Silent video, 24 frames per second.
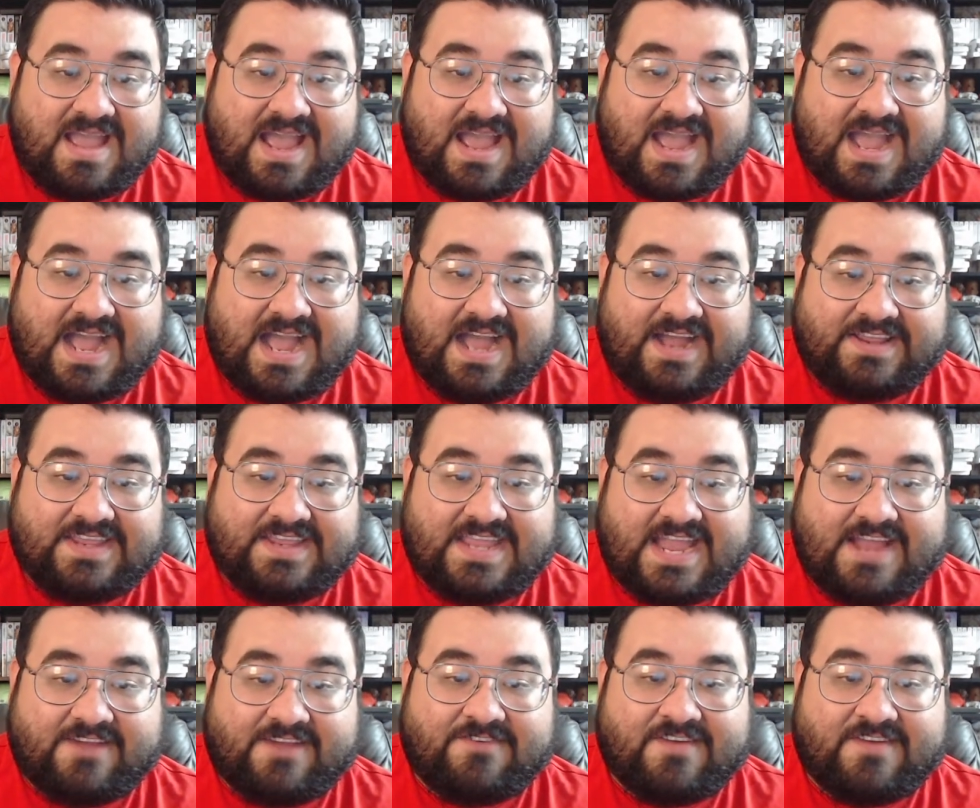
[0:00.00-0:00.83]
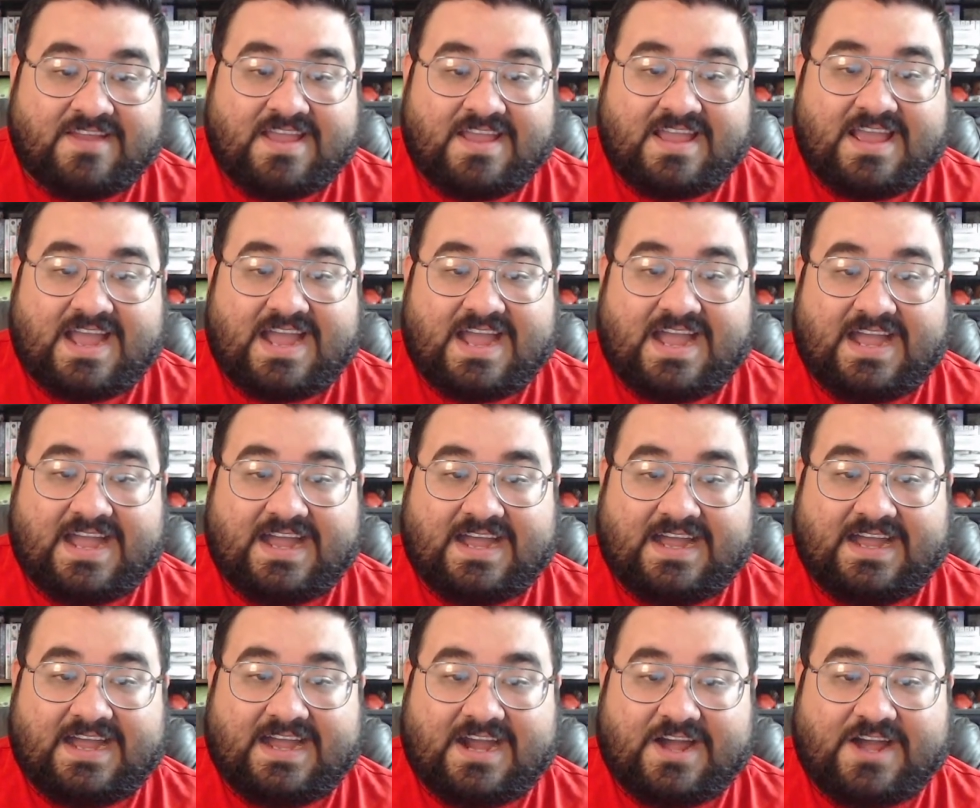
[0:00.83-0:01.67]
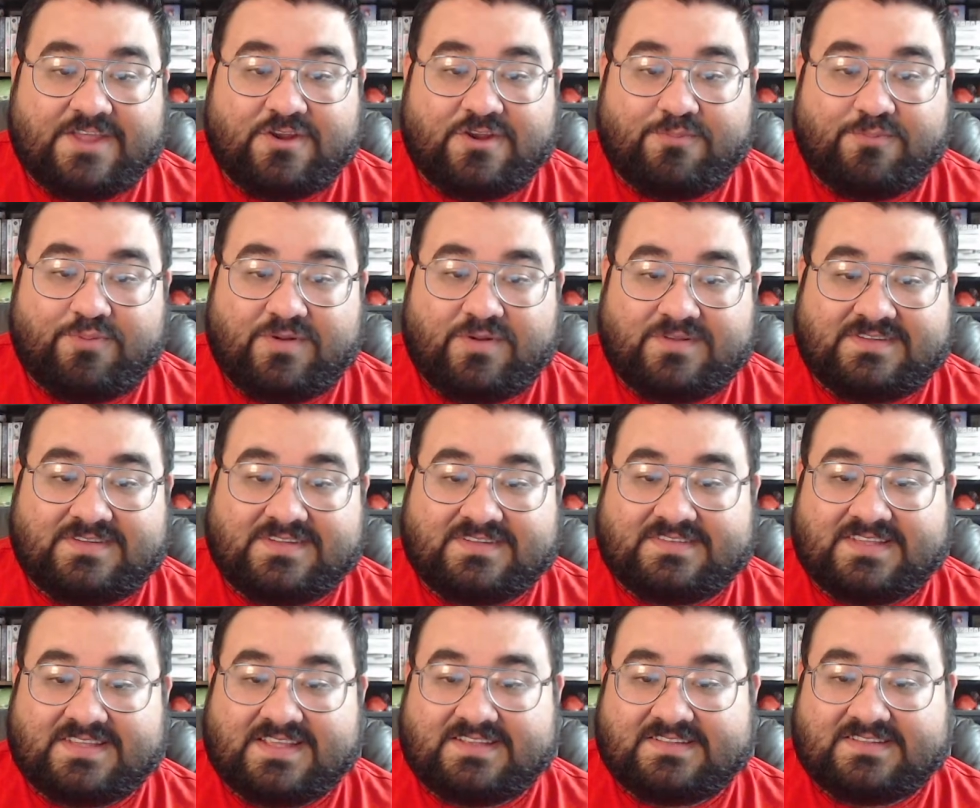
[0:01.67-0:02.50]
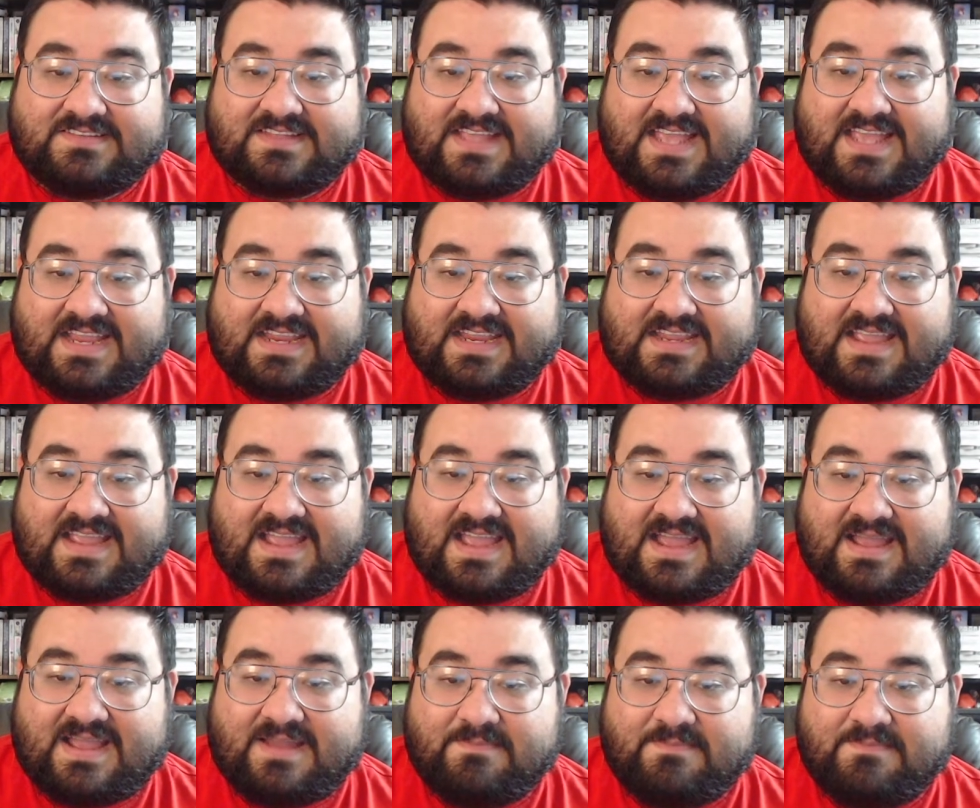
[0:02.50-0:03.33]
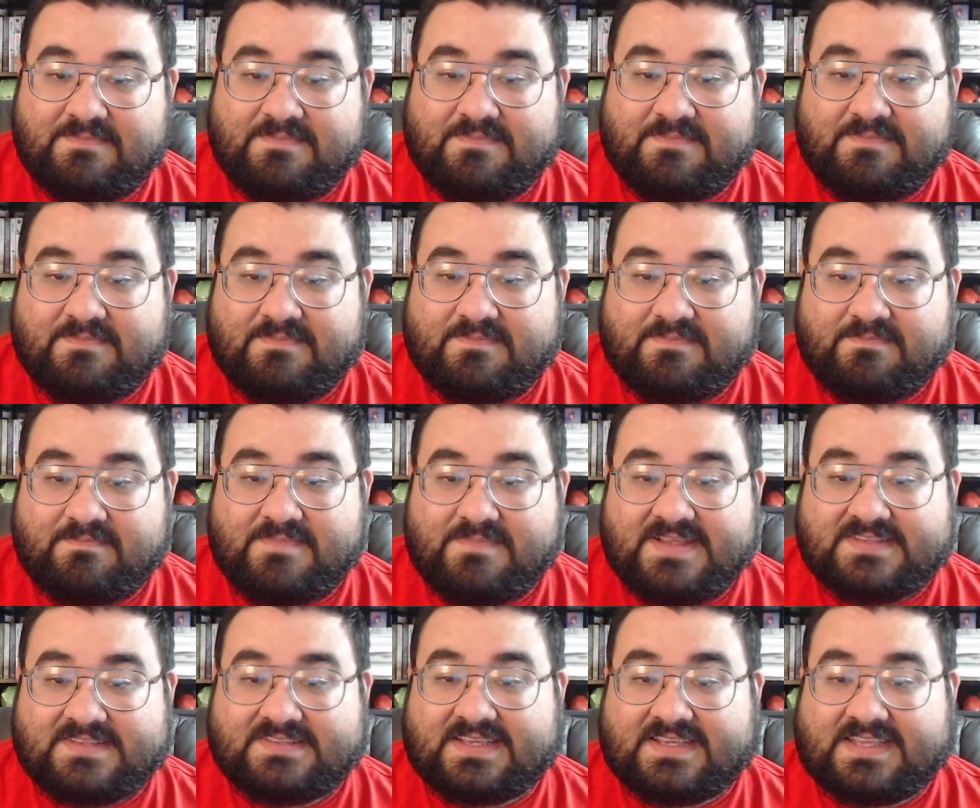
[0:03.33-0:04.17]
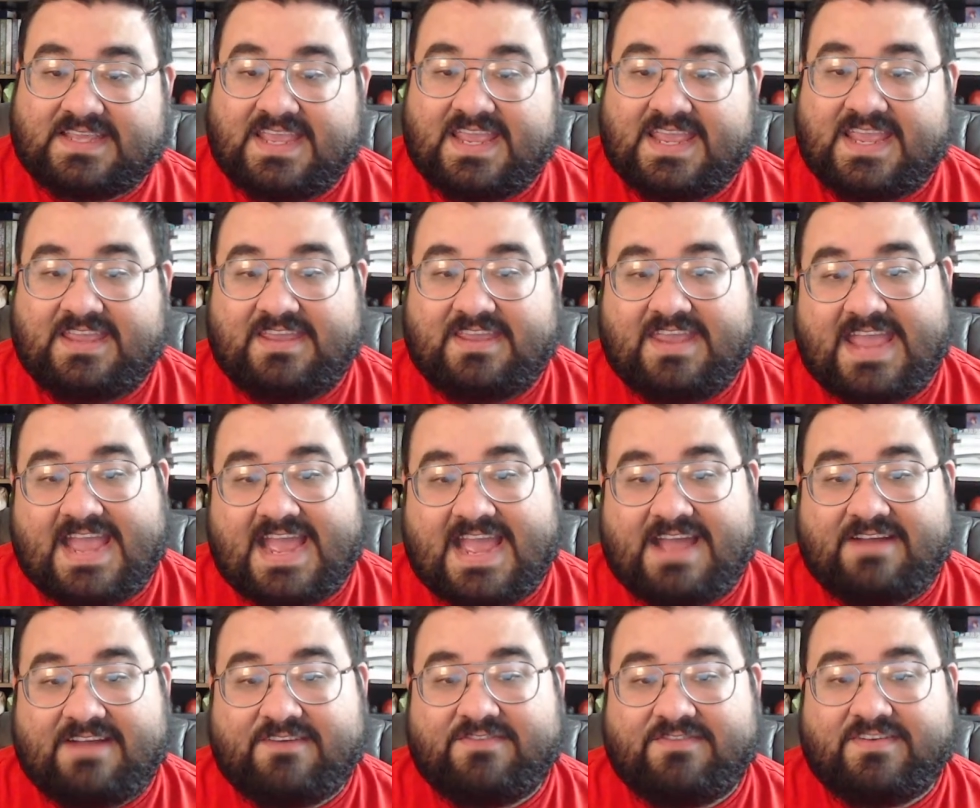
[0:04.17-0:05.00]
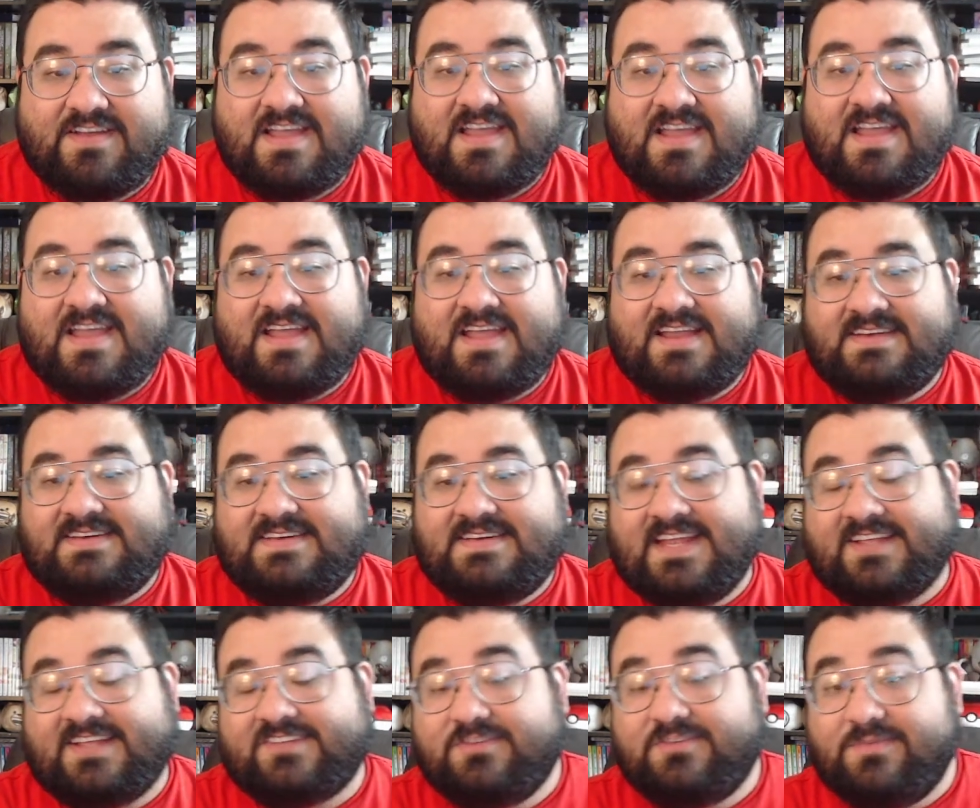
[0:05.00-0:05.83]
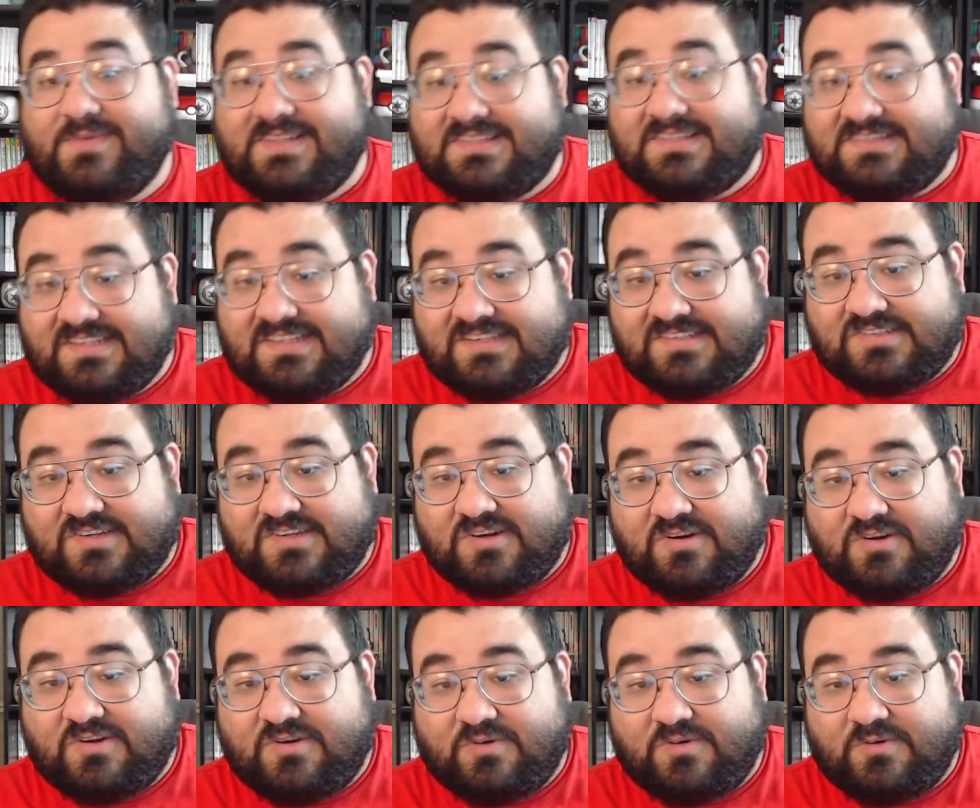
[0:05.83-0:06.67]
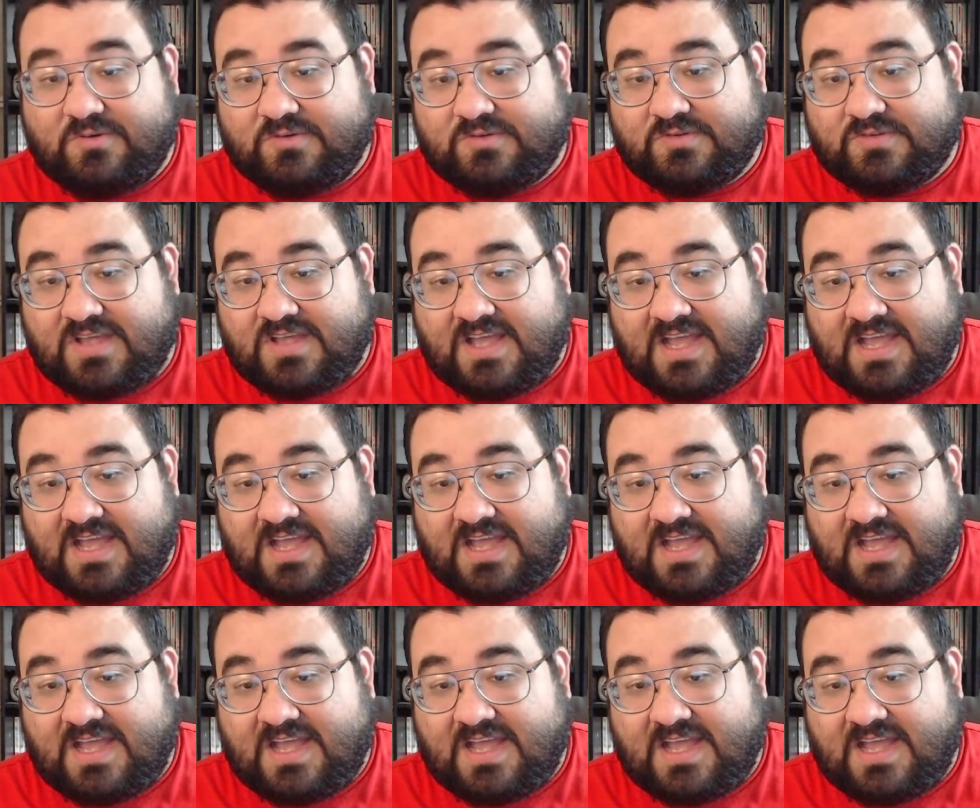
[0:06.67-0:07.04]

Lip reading: You have other princesses like Mizuki. You have Desumi's sister, who's